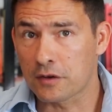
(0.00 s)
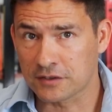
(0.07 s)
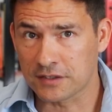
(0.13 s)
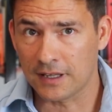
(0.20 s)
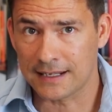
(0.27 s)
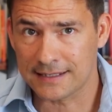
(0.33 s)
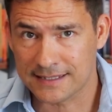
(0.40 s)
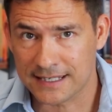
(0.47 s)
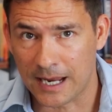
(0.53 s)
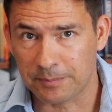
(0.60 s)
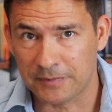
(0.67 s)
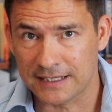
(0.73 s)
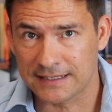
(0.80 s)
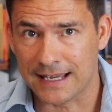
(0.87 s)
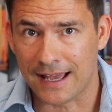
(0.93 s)
there's a lot of
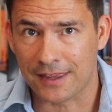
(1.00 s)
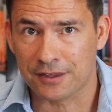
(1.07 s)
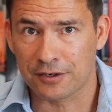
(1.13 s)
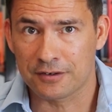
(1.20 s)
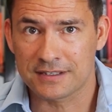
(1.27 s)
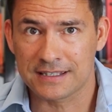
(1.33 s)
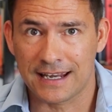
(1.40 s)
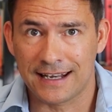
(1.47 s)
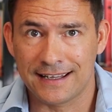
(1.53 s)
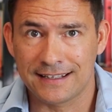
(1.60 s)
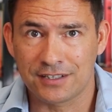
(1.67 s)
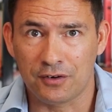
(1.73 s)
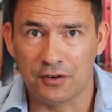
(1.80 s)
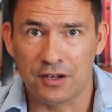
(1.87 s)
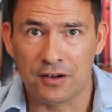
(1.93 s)
skeptics out there to San
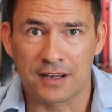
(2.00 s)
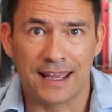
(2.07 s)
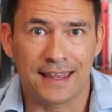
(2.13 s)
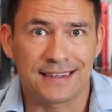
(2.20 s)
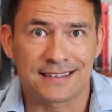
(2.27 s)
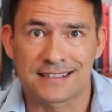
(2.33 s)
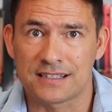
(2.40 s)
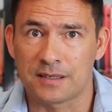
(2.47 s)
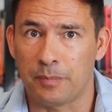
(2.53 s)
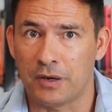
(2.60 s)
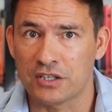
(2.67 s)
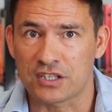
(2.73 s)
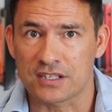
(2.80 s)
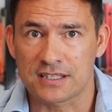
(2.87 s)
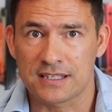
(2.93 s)
Antonio. Again, this is a
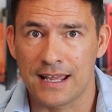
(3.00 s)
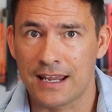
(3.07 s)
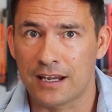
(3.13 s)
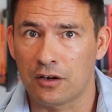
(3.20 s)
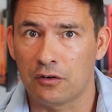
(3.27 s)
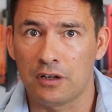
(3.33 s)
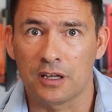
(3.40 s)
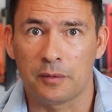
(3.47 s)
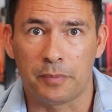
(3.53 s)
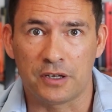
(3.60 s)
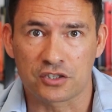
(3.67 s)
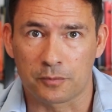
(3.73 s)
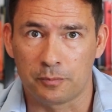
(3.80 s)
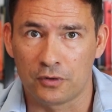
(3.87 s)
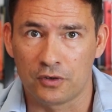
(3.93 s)
bunch of snake oil, a
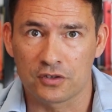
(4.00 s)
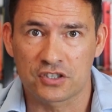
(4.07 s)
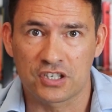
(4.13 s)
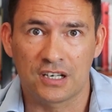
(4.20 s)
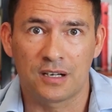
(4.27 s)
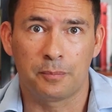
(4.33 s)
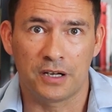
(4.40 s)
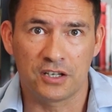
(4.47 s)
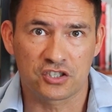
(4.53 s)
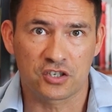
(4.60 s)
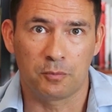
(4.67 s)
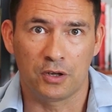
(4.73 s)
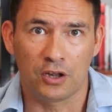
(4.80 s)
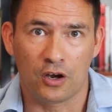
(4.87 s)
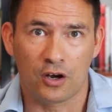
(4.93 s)
bunch of bullshit, a bunch
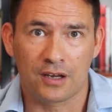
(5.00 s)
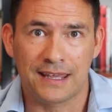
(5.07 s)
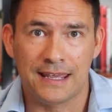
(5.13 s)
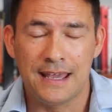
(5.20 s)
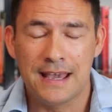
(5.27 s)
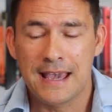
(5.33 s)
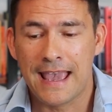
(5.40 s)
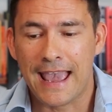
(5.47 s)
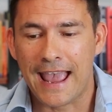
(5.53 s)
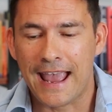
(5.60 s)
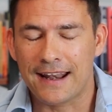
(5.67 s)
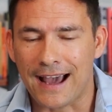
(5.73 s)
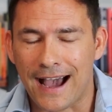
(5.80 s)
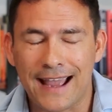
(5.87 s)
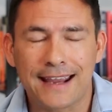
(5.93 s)
of malarkey,
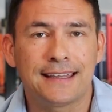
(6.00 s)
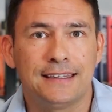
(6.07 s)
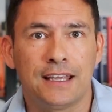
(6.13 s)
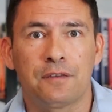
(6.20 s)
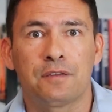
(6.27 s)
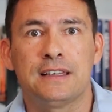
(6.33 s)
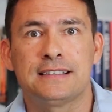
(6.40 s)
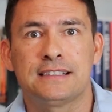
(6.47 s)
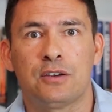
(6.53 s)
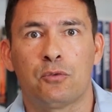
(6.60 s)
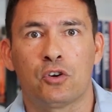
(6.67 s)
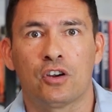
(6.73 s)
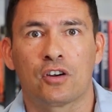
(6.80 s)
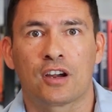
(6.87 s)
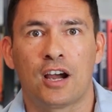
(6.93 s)
and I can definitely see
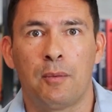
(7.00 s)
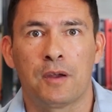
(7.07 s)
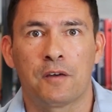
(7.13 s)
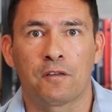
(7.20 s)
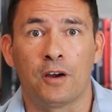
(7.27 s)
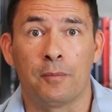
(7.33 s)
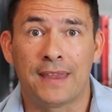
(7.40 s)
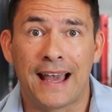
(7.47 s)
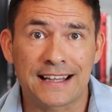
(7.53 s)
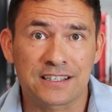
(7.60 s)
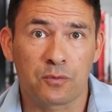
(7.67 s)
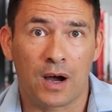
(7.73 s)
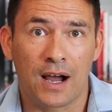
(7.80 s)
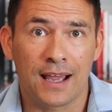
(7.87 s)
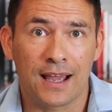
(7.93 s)
where you're coming from.
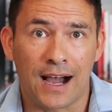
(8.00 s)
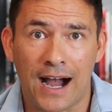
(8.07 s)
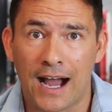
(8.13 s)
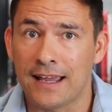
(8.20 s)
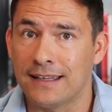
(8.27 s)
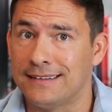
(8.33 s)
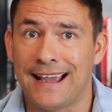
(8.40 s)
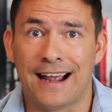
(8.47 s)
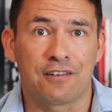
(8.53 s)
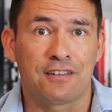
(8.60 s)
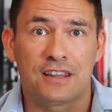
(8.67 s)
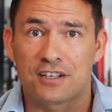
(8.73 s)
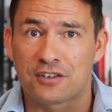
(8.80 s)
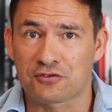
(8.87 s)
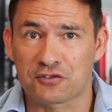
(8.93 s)
That's why I, down
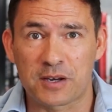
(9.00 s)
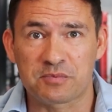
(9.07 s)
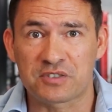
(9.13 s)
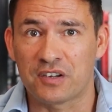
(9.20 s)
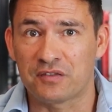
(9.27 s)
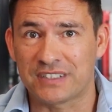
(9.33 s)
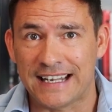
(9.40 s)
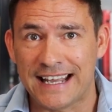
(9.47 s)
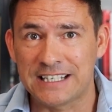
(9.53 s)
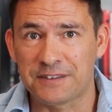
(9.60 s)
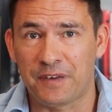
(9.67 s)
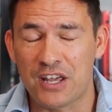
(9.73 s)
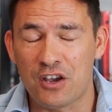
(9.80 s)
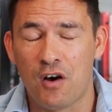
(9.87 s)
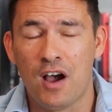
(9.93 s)
in the description of today's
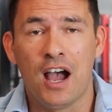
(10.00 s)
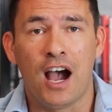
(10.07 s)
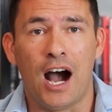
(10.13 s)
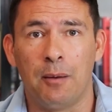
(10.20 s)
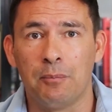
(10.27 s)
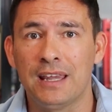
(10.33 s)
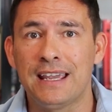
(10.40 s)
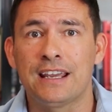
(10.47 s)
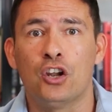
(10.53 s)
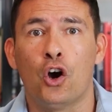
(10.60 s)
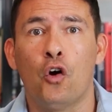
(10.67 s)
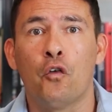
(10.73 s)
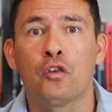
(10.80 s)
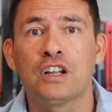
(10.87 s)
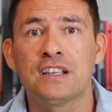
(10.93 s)
video, I'm linking
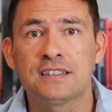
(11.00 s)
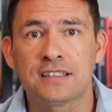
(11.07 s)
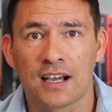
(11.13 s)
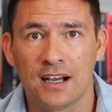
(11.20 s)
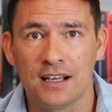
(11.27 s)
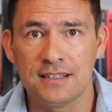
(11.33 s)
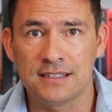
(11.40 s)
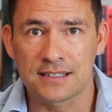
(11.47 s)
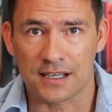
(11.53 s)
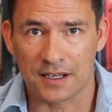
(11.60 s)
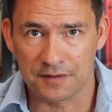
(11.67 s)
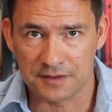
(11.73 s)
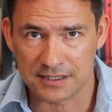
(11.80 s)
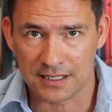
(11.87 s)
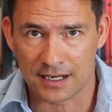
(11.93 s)
over to tons
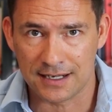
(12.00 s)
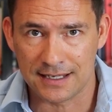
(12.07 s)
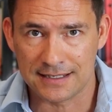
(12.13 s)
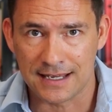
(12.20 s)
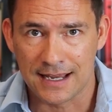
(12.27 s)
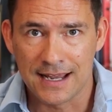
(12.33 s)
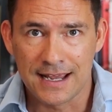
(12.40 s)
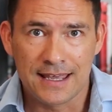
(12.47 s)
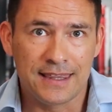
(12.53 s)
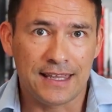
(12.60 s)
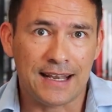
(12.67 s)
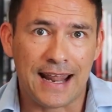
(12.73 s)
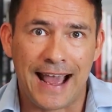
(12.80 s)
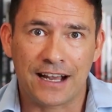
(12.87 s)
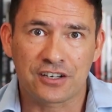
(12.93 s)
of studies
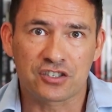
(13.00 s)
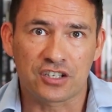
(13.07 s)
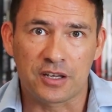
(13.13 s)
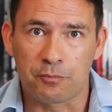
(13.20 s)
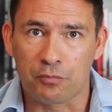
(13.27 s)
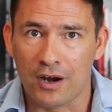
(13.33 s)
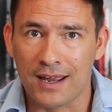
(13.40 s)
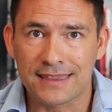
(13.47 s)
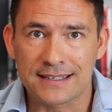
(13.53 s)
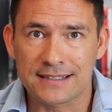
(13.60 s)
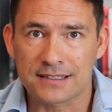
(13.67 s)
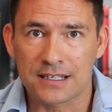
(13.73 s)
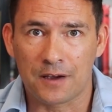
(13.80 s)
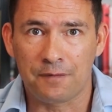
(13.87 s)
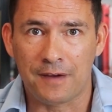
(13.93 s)
that actually break this
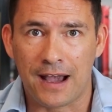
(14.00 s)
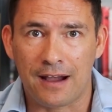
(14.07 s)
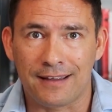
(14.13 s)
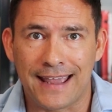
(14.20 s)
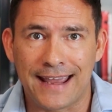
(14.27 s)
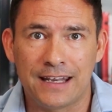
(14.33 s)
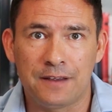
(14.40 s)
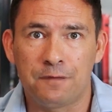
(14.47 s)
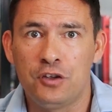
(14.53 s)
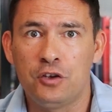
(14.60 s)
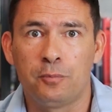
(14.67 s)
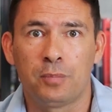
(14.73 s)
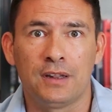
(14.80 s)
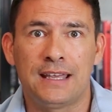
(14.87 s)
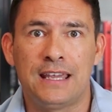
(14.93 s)
stuff out. And if
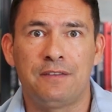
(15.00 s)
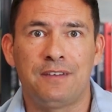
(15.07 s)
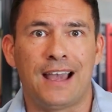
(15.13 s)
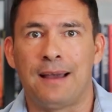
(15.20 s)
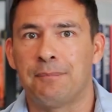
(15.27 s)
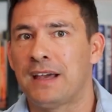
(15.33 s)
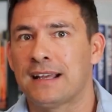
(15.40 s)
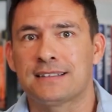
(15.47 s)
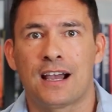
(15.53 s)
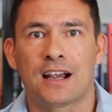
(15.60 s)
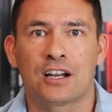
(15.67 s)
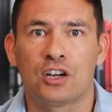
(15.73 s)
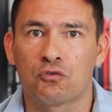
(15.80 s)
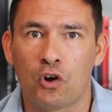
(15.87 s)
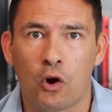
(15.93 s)
you believe, I'm not
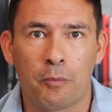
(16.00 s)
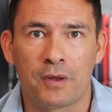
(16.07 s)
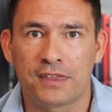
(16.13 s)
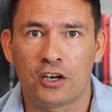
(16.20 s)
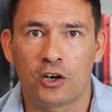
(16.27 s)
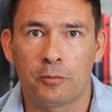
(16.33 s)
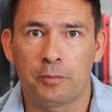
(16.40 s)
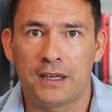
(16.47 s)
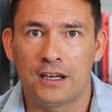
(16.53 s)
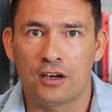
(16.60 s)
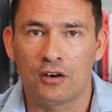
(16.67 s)
talking aromatherapy